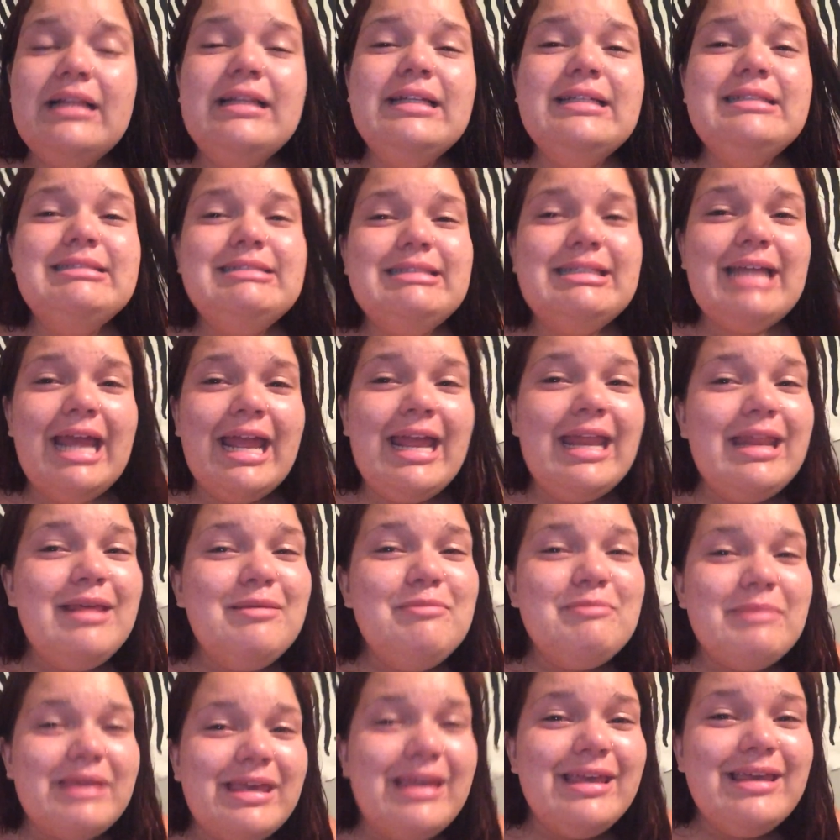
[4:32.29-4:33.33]
Like,
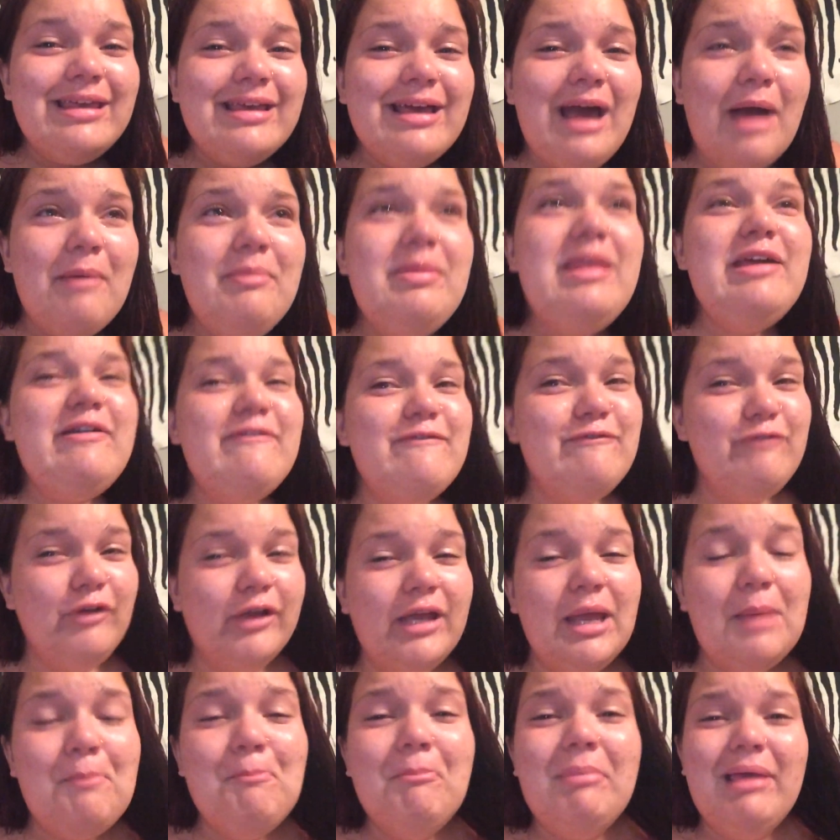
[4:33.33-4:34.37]
dating me? I'm like
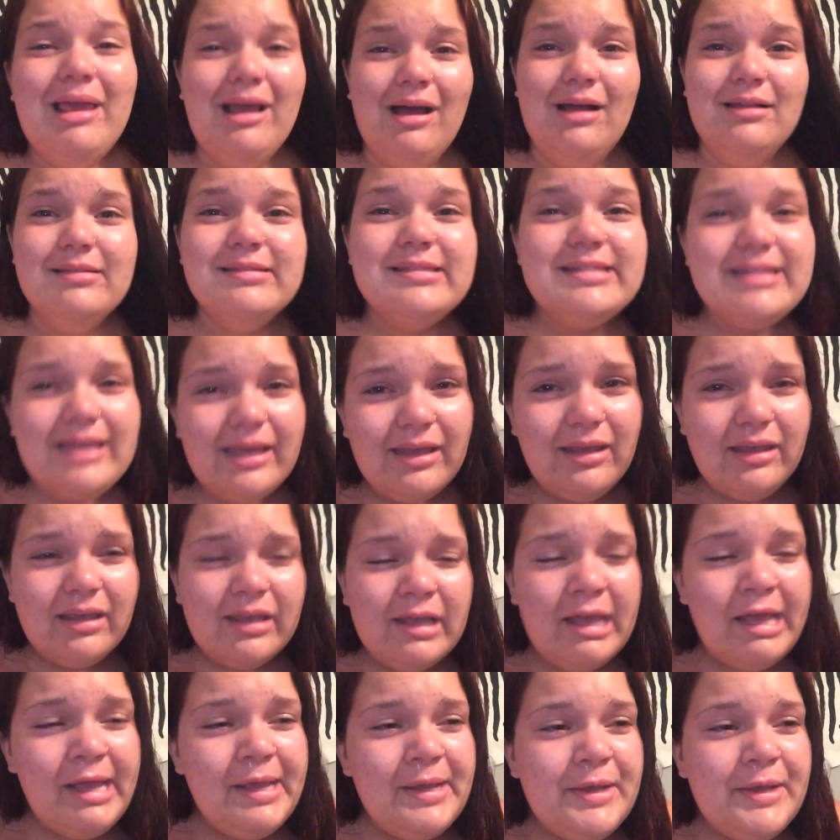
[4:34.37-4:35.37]
freaking Beyonce.